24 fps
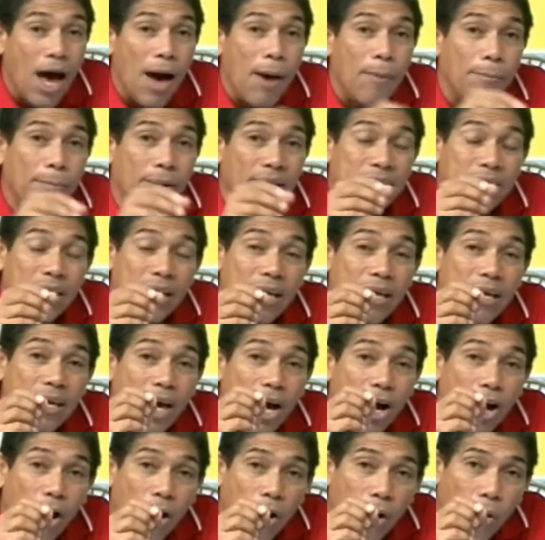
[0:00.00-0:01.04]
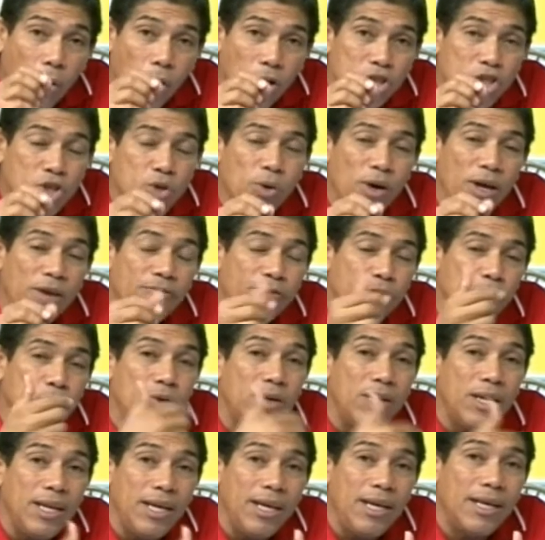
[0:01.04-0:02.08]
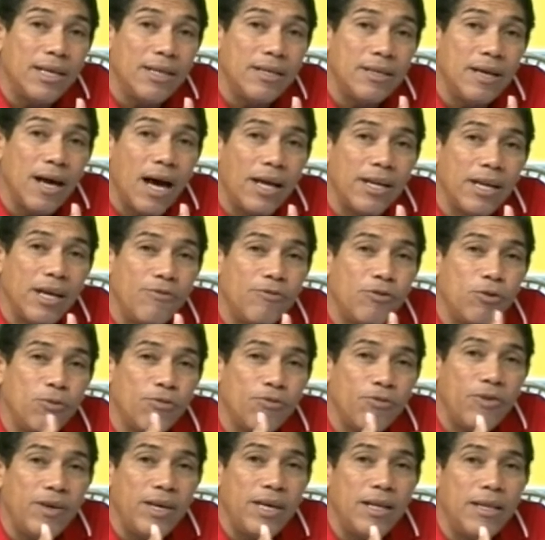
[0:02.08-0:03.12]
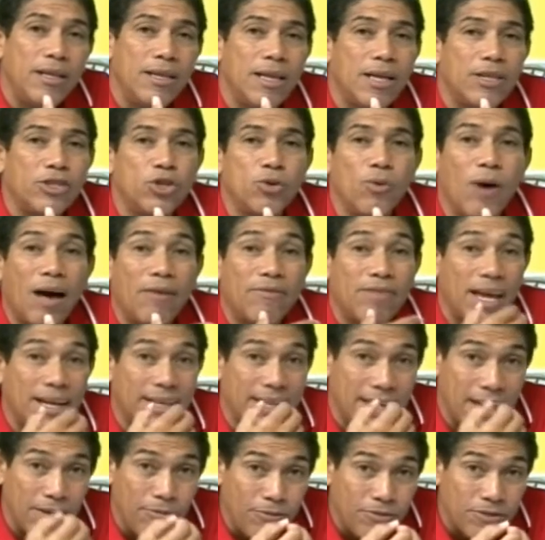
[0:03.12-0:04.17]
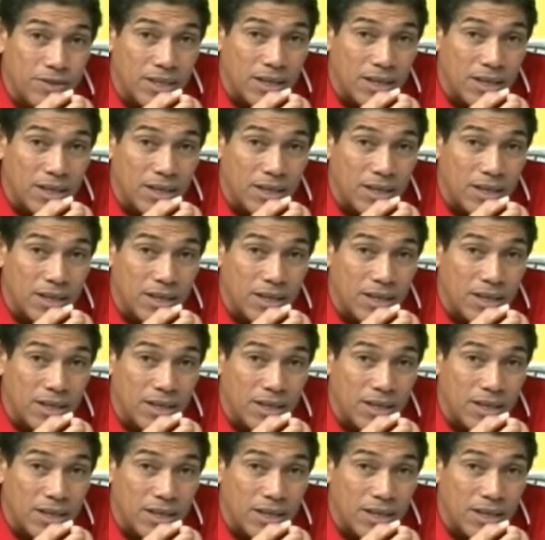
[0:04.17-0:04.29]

But also, if you need and if you feel that you have that gift